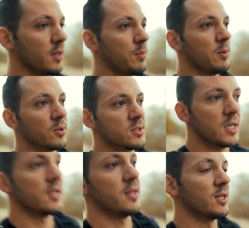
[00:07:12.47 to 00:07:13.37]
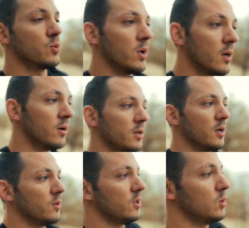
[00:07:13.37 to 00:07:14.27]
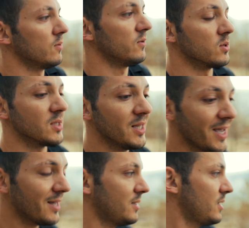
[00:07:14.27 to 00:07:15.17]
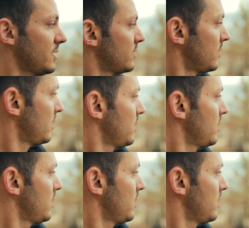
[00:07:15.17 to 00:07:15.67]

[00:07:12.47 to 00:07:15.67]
And people are saying that that's where, you know, the UFOs landed